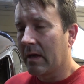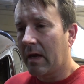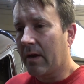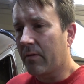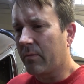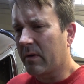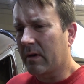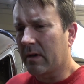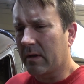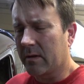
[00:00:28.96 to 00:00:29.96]
have him
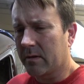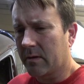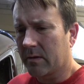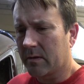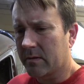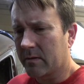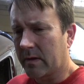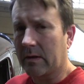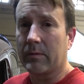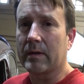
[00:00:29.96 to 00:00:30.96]

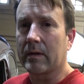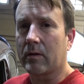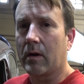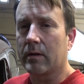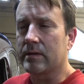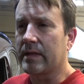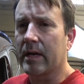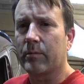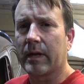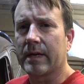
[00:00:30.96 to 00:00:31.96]
I don't not call it
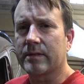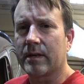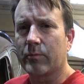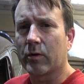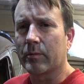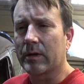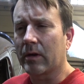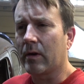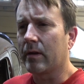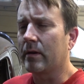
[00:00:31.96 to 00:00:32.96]
sandblast anymore, but they
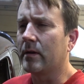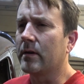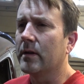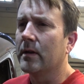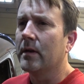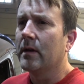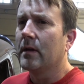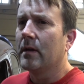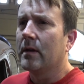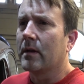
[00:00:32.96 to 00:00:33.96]
call it
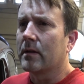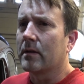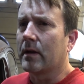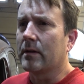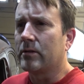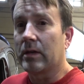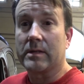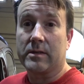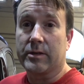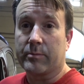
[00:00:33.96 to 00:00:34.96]

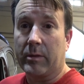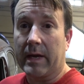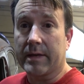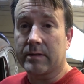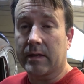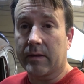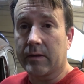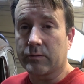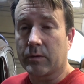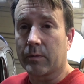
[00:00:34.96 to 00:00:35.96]
dustless blasting. I
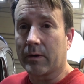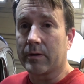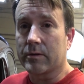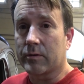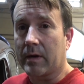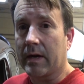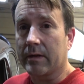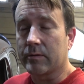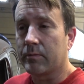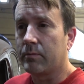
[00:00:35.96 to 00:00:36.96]
think is what we're going to
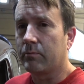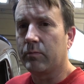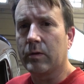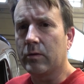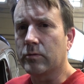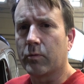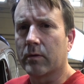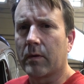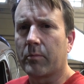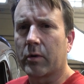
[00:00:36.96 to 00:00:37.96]
try. Use more
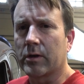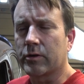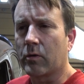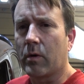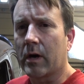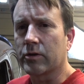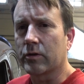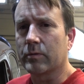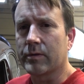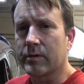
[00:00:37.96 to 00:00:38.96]
of a pressure
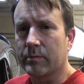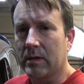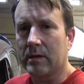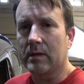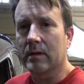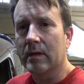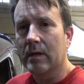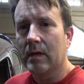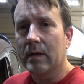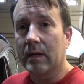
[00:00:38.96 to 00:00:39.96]
washer with some media,
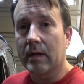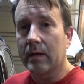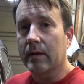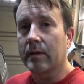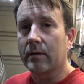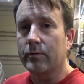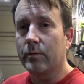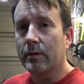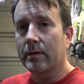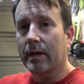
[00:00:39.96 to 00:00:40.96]
and then he'll do
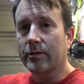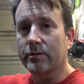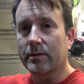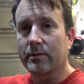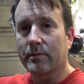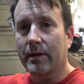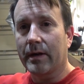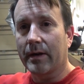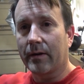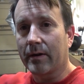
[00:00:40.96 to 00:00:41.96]
it actually right
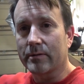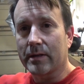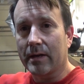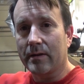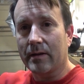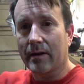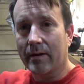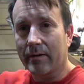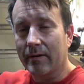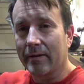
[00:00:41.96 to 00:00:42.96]
here outside in the
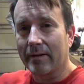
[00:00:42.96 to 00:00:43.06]
yard.